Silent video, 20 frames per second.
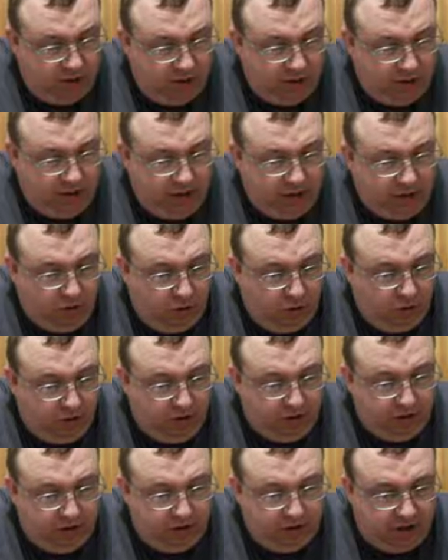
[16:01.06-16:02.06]
you get coal in
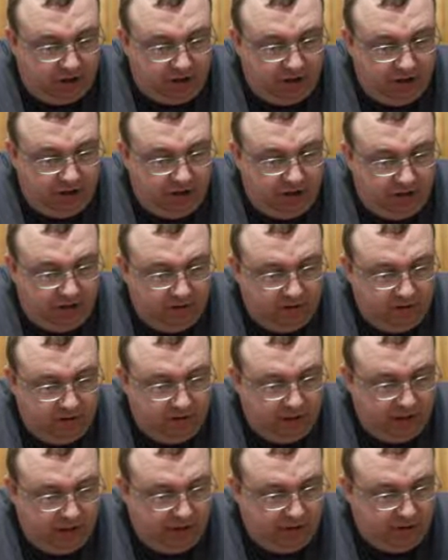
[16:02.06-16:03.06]
your stocking, lose
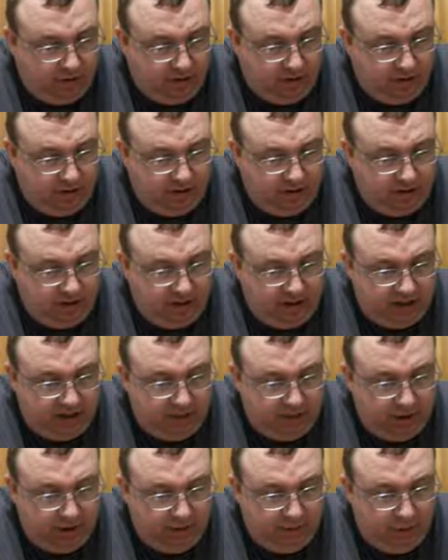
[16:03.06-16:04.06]
a level. On a 6, you
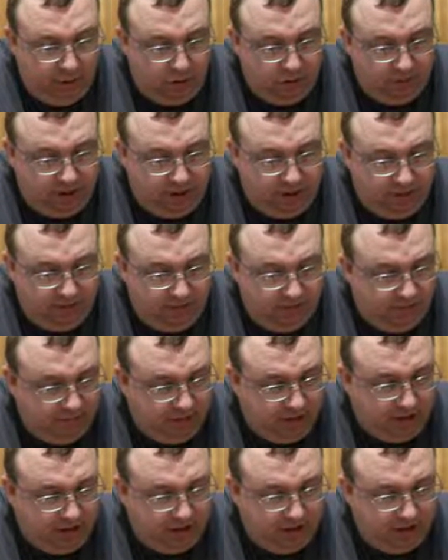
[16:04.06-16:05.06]
get a pony,
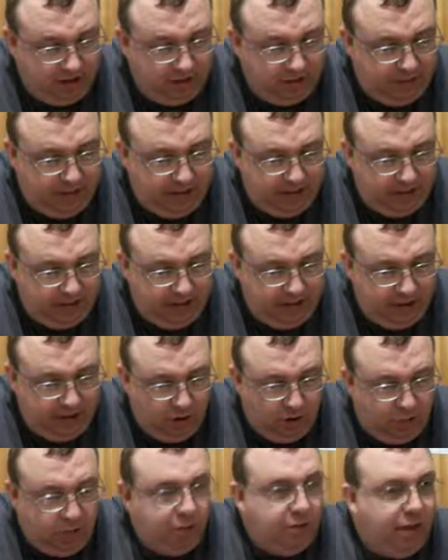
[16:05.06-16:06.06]
which you sell immediately and go
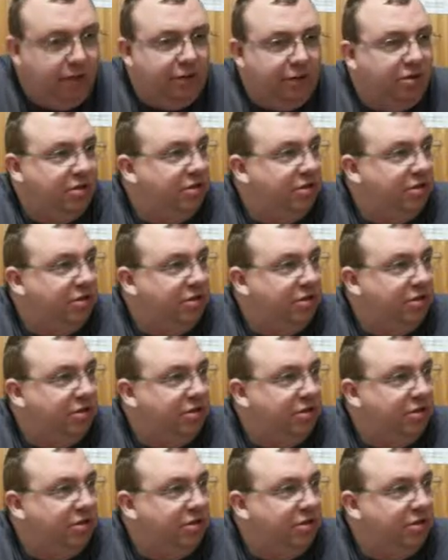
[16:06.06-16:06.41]
up two levels.